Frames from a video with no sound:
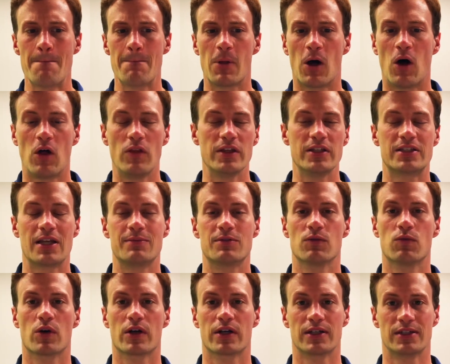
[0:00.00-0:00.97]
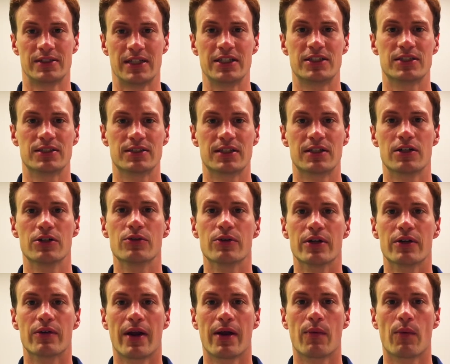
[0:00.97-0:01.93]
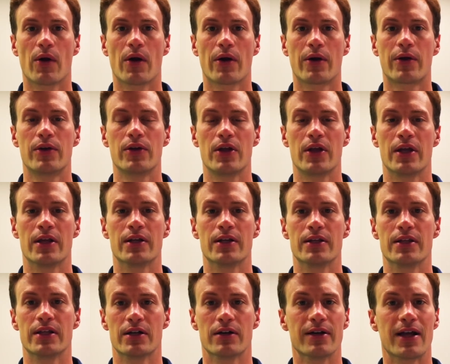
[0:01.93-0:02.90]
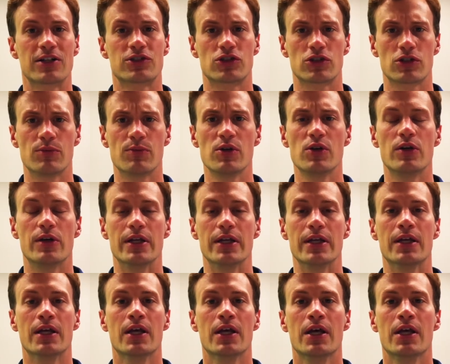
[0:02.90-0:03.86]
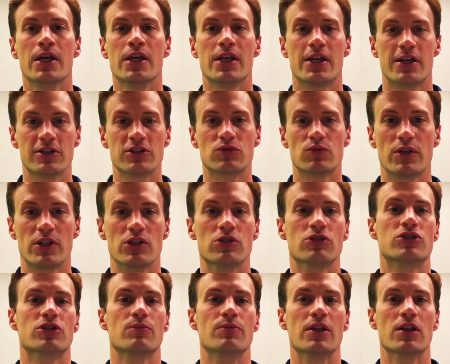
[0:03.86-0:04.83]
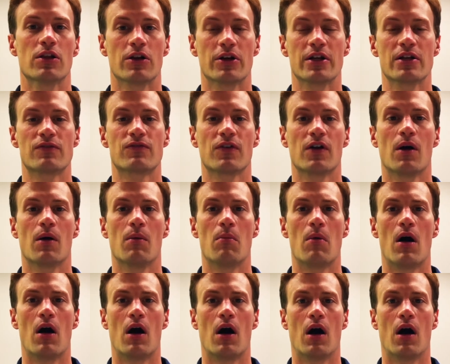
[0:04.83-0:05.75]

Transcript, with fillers: all these types of organizations that are doing great work in the international community here's you should be learning from.